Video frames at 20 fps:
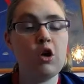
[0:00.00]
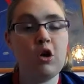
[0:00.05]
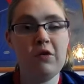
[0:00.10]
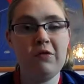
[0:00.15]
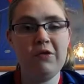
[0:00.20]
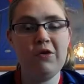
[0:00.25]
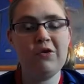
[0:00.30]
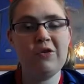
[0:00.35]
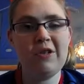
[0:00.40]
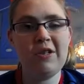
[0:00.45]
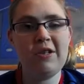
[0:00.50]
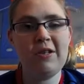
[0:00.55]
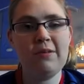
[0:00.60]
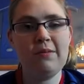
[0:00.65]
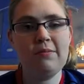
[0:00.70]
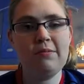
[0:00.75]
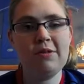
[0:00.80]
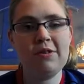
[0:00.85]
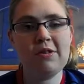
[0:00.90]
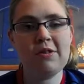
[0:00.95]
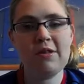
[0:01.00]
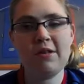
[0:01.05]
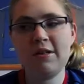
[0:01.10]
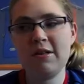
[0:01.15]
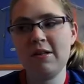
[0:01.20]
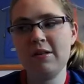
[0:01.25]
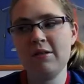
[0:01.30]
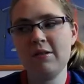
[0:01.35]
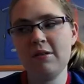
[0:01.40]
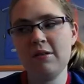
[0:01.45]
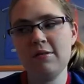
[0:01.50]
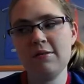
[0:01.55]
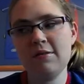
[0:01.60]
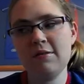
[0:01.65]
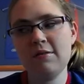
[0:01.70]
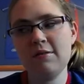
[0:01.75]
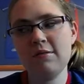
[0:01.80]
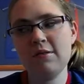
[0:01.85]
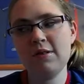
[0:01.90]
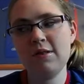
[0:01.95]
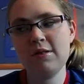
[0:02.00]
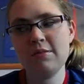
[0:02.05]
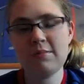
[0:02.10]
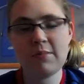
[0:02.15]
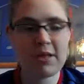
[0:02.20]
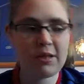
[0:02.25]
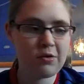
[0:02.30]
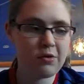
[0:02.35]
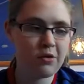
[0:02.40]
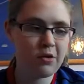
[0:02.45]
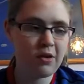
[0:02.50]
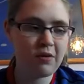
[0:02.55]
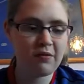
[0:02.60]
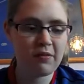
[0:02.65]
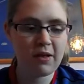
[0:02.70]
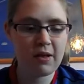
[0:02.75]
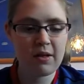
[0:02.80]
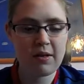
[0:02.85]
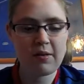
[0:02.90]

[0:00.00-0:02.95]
Coventry, which I think Hart lays the manager up.